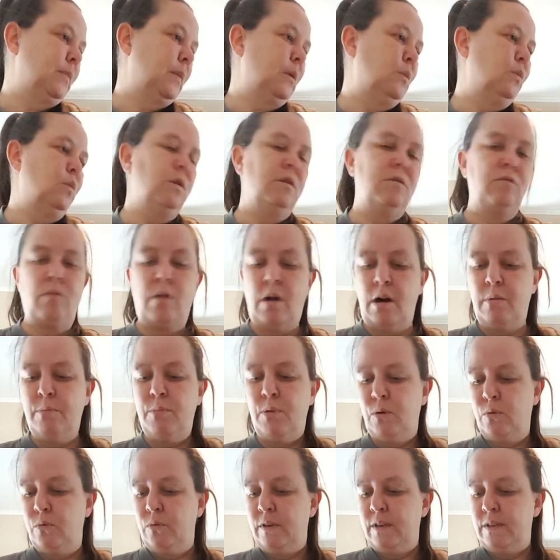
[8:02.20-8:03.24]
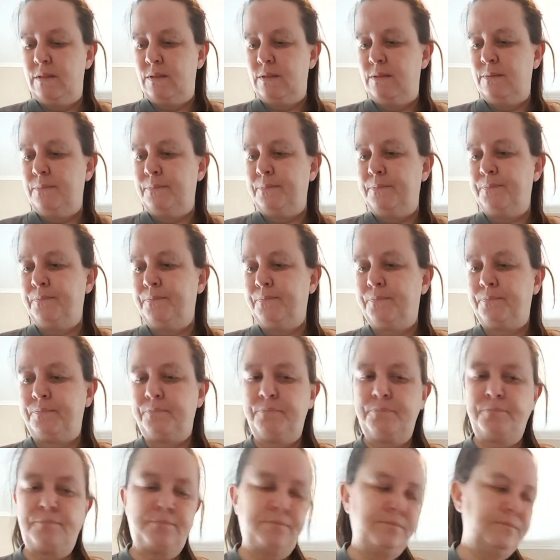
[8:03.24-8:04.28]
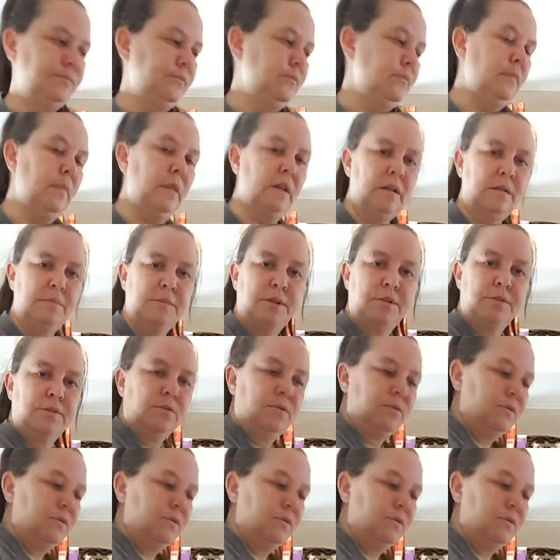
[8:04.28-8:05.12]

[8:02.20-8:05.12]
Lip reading: Where a raw bone doesn't. Let me throw